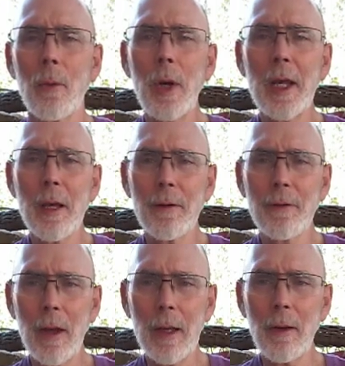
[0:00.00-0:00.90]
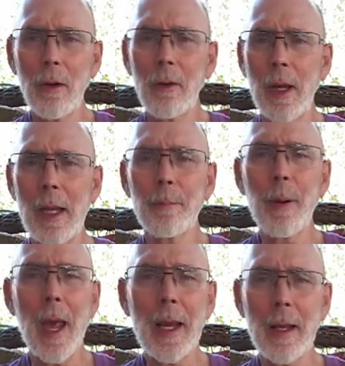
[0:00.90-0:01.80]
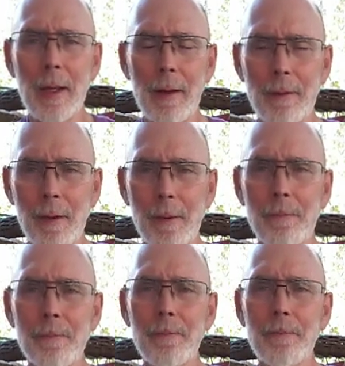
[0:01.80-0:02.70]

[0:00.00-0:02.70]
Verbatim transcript: we continue in paganism,